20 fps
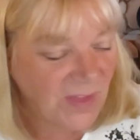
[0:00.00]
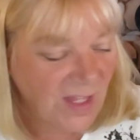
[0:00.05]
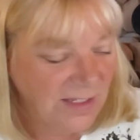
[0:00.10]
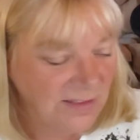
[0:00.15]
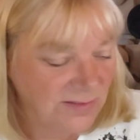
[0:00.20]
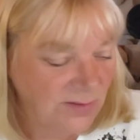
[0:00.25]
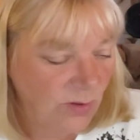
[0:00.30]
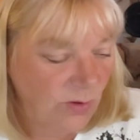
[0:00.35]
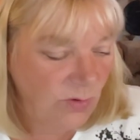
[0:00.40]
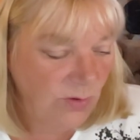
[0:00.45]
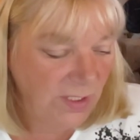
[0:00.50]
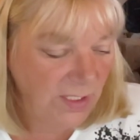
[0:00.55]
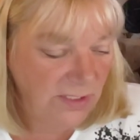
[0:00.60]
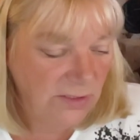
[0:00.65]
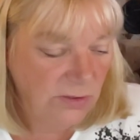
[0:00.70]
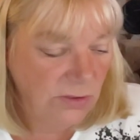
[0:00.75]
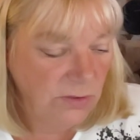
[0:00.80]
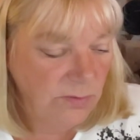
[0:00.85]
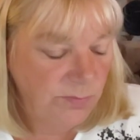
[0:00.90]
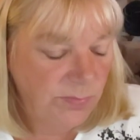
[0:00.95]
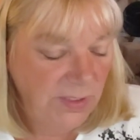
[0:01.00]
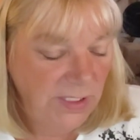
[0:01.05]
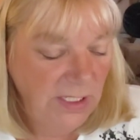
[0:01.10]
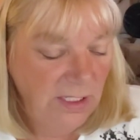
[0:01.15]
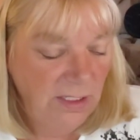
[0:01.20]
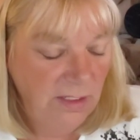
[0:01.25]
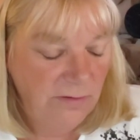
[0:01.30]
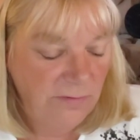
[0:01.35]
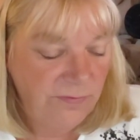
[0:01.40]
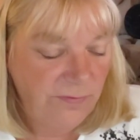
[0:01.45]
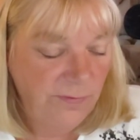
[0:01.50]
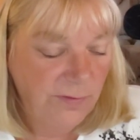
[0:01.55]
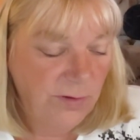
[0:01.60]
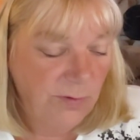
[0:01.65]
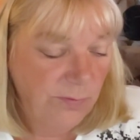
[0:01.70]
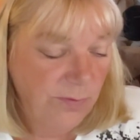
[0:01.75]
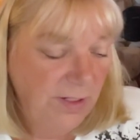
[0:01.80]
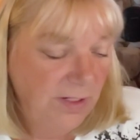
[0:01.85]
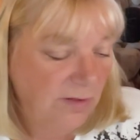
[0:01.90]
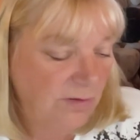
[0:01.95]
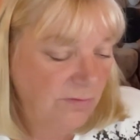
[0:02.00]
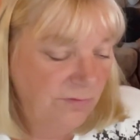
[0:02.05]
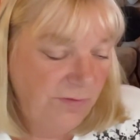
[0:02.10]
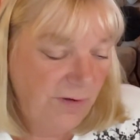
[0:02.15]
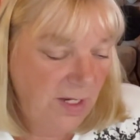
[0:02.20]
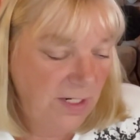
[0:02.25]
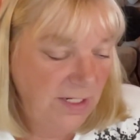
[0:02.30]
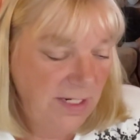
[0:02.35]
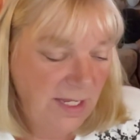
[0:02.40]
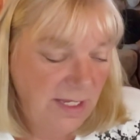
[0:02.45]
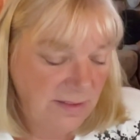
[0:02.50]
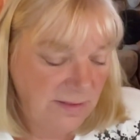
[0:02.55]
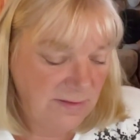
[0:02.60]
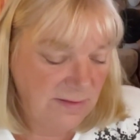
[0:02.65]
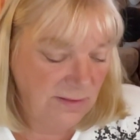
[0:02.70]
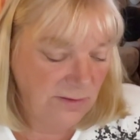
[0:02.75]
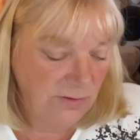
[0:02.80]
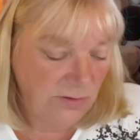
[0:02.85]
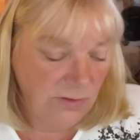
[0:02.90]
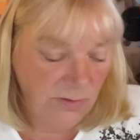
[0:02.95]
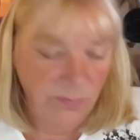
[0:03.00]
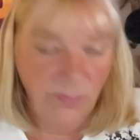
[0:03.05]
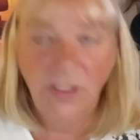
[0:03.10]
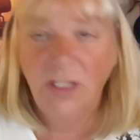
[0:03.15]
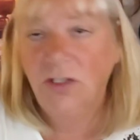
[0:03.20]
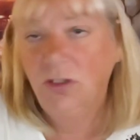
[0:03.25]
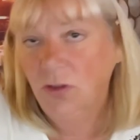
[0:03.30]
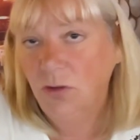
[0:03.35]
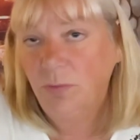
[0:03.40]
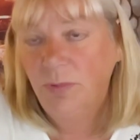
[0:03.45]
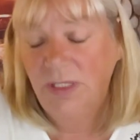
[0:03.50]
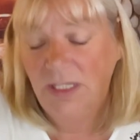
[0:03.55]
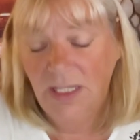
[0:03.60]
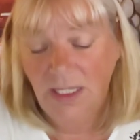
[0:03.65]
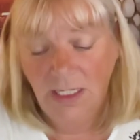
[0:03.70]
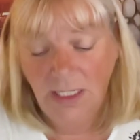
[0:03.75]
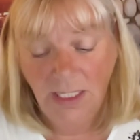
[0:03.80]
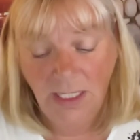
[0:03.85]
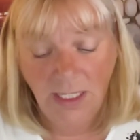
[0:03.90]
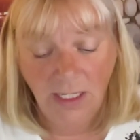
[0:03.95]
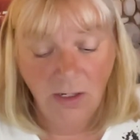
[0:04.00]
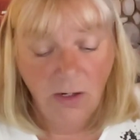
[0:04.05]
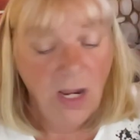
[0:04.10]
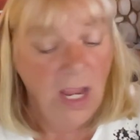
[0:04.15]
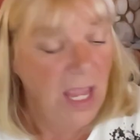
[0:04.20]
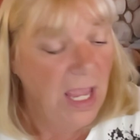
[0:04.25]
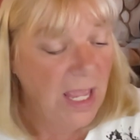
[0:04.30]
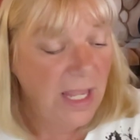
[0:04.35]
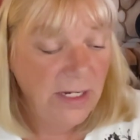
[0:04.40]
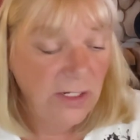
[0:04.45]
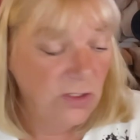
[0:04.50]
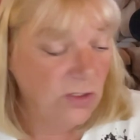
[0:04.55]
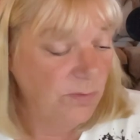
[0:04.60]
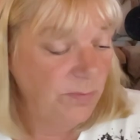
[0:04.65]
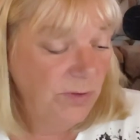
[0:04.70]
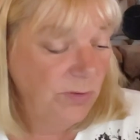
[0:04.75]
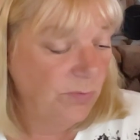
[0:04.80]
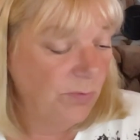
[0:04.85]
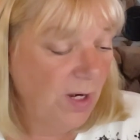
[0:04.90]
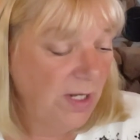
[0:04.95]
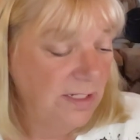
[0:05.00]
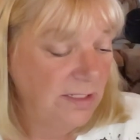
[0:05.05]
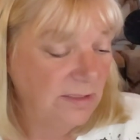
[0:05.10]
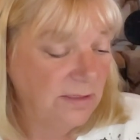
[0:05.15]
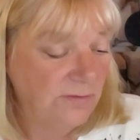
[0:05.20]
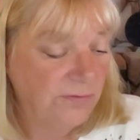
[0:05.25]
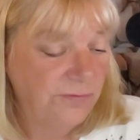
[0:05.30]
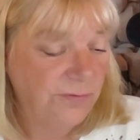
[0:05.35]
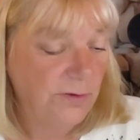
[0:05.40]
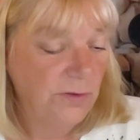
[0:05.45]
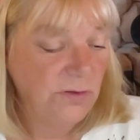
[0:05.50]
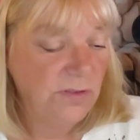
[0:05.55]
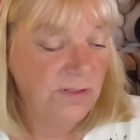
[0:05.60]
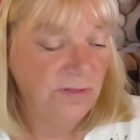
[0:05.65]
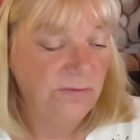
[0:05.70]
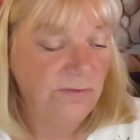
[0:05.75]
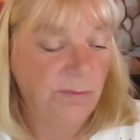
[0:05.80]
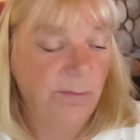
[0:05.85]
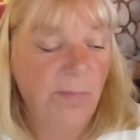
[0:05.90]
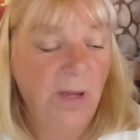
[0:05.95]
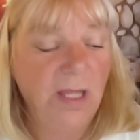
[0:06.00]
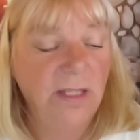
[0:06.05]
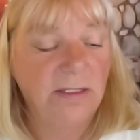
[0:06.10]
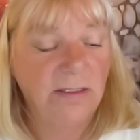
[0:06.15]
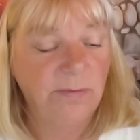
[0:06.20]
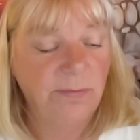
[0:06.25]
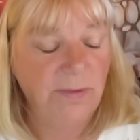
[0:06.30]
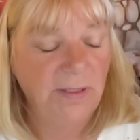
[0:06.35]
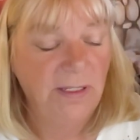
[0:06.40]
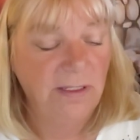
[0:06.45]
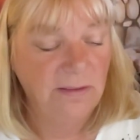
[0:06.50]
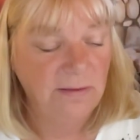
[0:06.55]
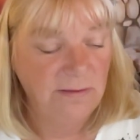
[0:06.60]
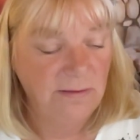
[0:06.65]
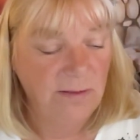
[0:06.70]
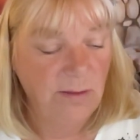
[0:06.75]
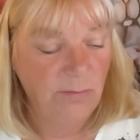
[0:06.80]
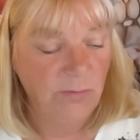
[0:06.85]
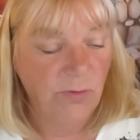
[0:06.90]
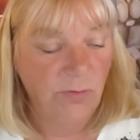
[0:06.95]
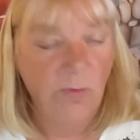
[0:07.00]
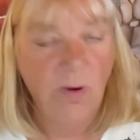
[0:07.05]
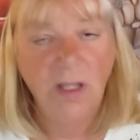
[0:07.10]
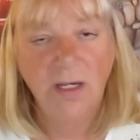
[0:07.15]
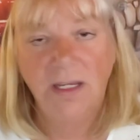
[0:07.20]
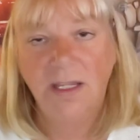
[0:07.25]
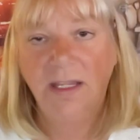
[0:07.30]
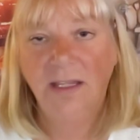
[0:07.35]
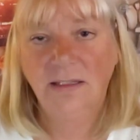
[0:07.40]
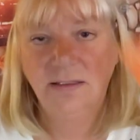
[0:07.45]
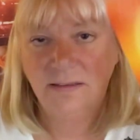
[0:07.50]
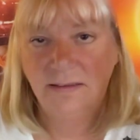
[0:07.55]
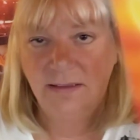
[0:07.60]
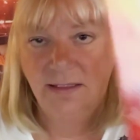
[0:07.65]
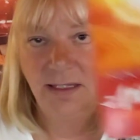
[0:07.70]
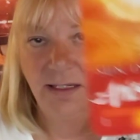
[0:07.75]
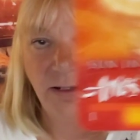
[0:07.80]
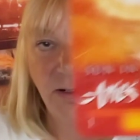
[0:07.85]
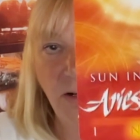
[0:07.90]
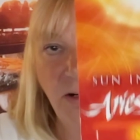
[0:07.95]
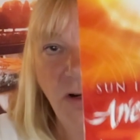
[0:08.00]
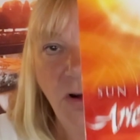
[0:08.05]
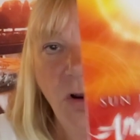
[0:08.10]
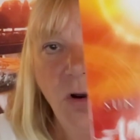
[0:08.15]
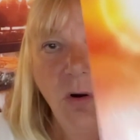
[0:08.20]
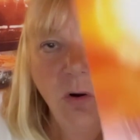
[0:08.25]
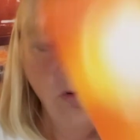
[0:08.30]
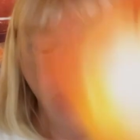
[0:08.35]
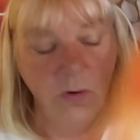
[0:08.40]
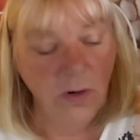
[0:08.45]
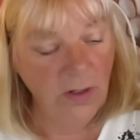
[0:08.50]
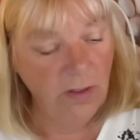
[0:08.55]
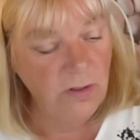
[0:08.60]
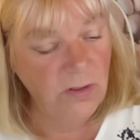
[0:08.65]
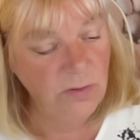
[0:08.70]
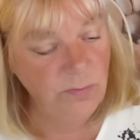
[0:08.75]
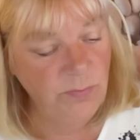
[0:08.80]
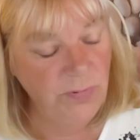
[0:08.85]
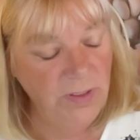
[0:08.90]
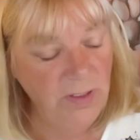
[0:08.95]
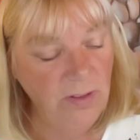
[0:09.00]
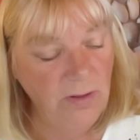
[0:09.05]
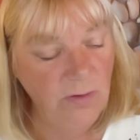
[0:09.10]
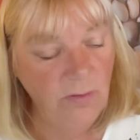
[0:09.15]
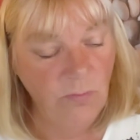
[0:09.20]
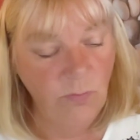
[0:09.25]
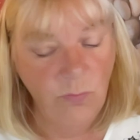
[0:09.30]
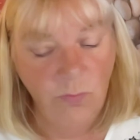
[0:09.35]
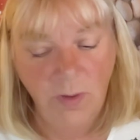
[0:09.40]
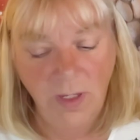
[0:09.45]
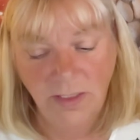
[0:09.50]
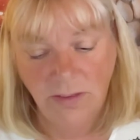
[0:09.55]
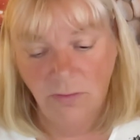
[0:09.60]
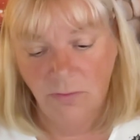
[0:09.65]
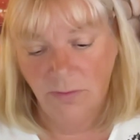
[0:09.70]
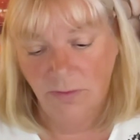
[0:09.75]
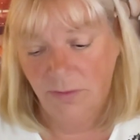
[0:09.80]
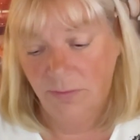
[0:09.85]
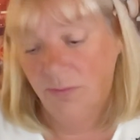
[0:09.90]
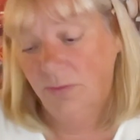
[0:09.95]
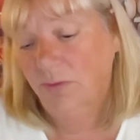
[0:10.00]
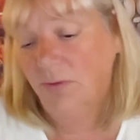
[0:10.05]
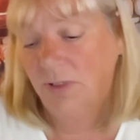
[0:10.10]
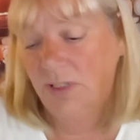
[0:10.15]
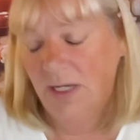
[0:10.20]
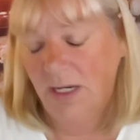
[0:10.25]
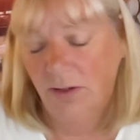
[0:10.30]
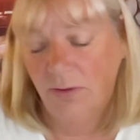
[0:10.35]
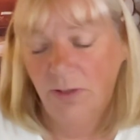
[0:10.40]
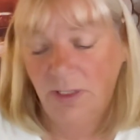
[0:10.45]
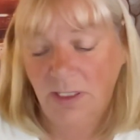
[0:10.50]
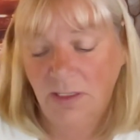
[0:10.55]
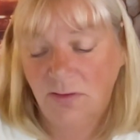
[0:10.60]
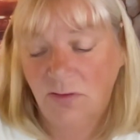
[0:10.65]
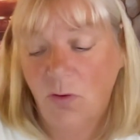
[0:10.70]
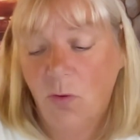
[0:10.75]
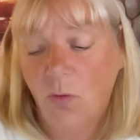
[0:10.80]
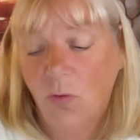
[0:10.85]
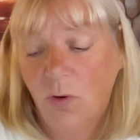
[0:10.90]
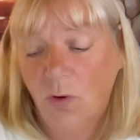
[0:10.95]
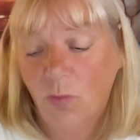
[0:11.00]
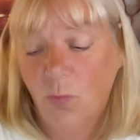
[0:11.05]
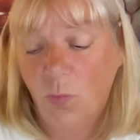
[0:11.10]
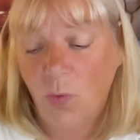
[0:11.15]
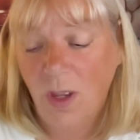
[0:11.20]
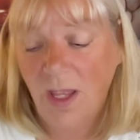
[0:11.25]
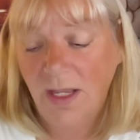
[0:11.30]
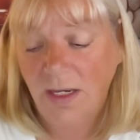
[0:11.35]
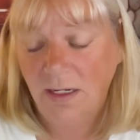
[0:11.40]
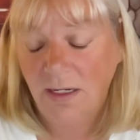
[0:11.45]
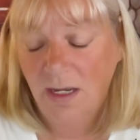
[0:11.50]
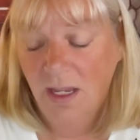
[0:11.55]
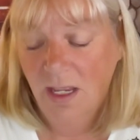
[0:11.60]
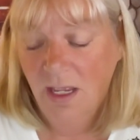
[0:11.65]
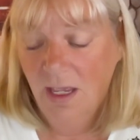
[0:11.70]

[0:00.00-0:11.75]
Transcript: So it could be for career and finance, there could be a new beginning here. And it could be right at the first of the month because number one is here. Or it could be with or through an Aries, or when